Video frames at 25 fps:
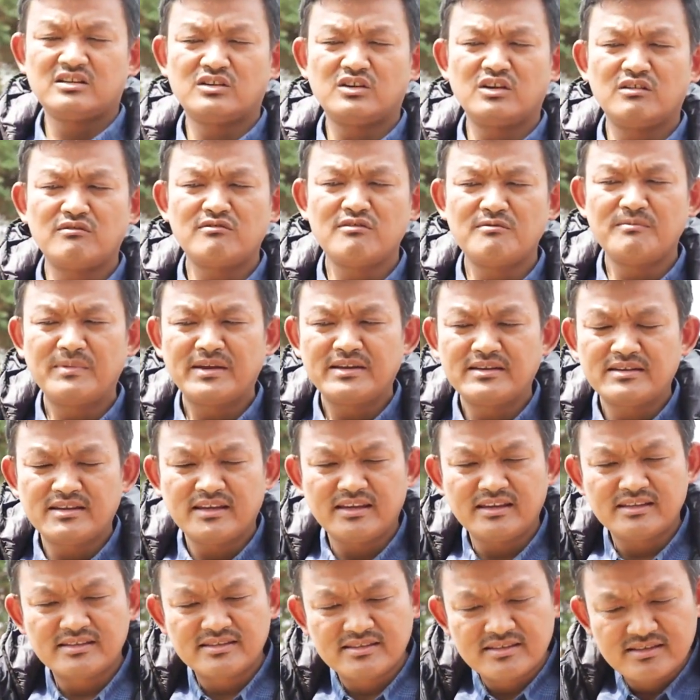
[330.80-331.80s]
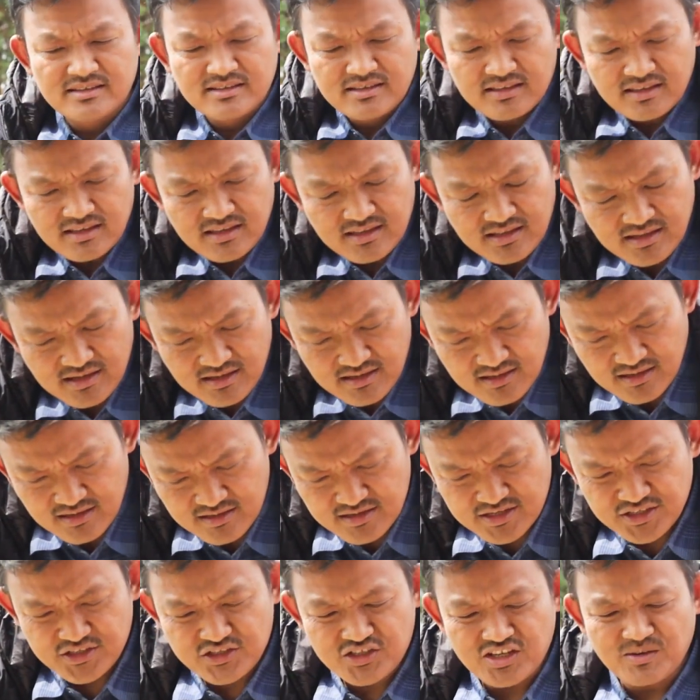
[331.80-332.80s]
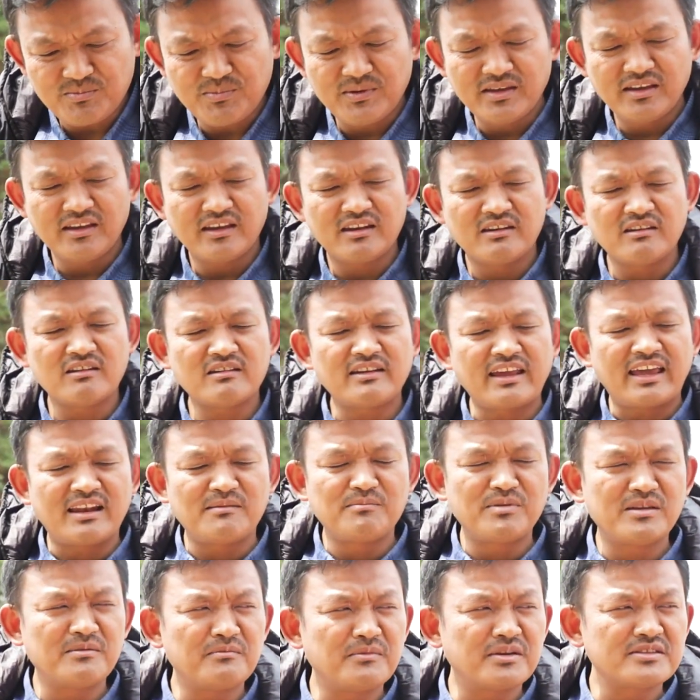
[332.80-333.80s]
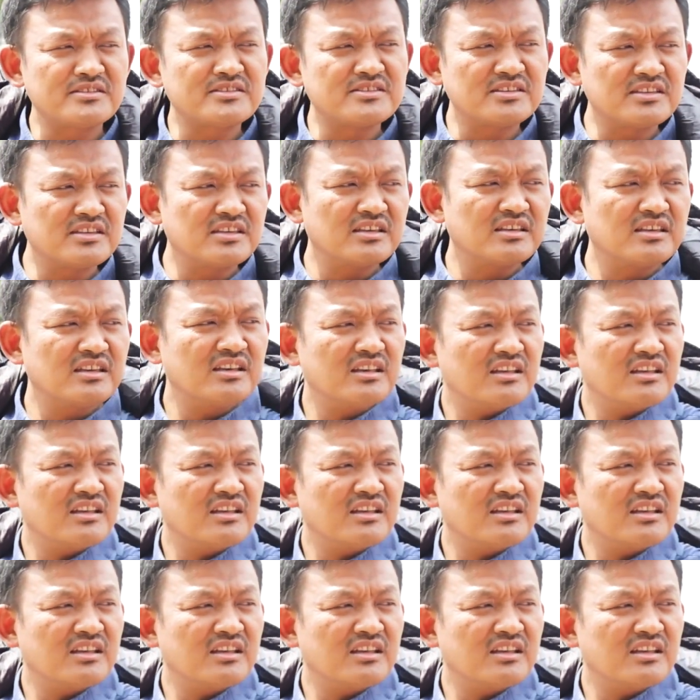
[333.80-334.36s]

Government is not disturbing and not helping much.